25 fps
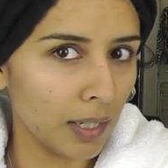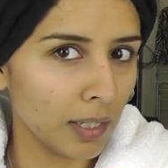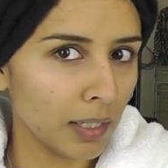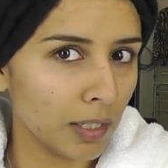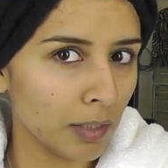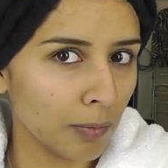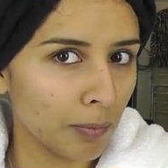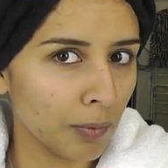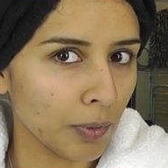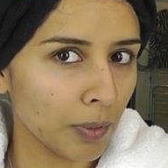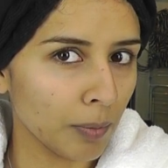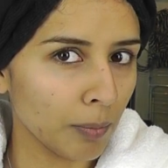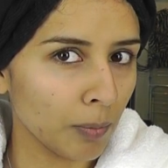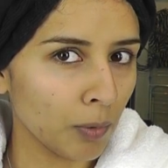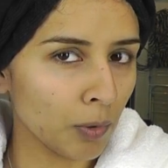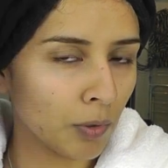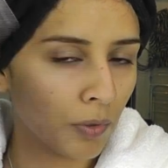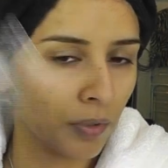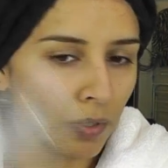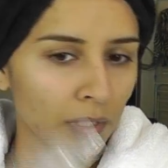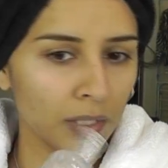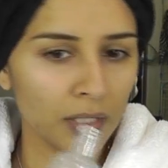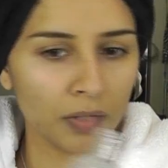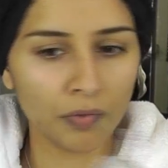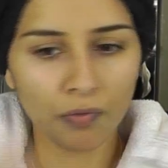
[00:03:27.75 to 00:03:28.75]
a little bit
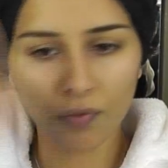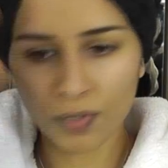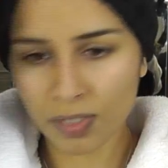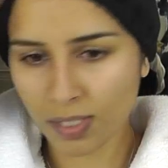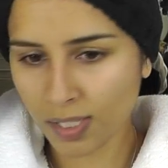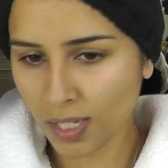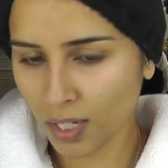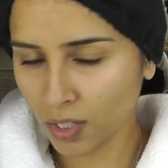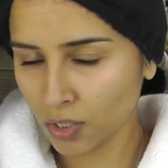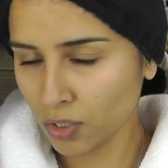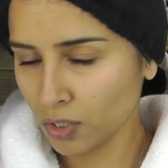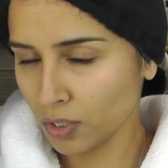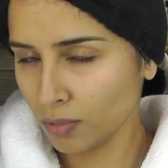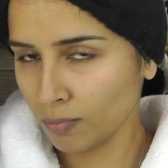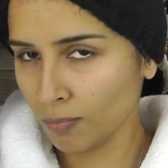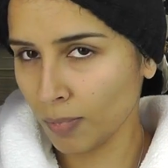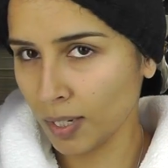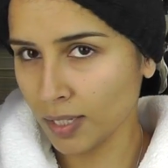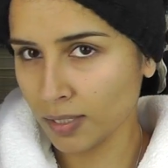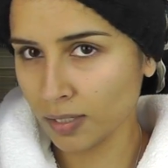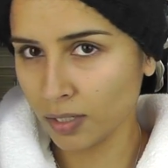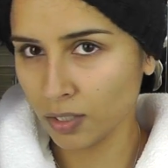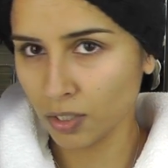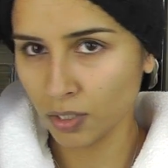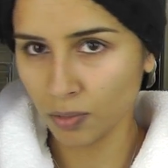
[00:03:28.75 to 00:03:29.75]
more in a different section,
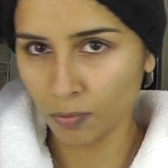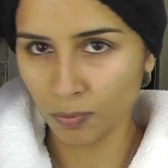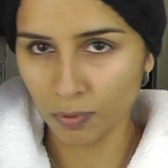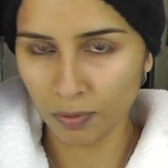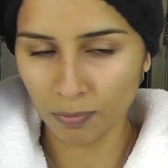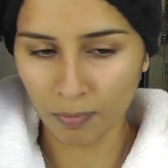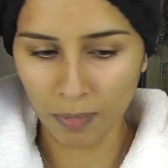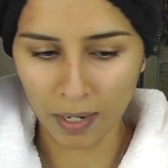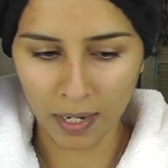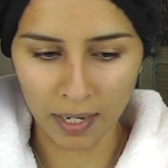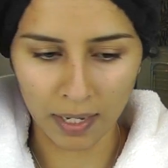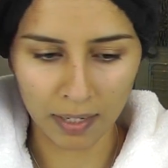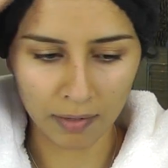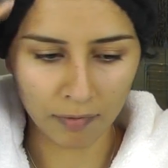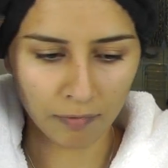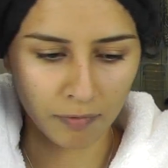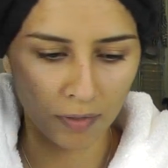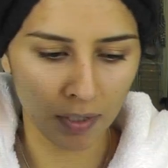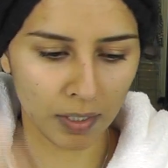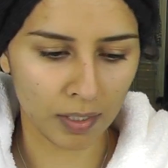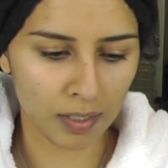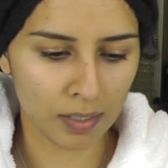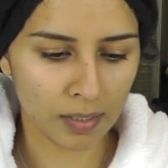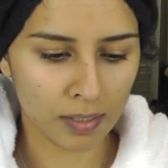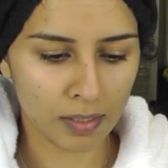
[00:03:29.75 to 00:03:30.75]
massage it with my
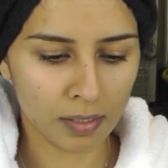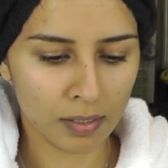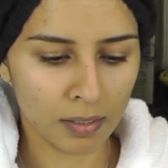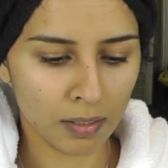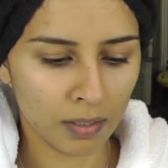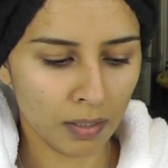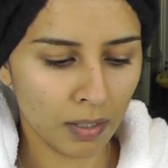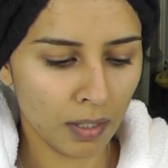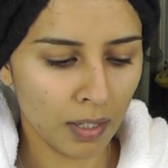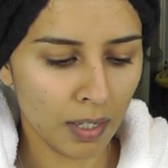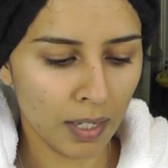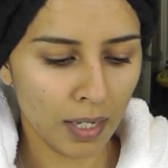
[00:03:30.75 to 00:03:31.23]
fingers.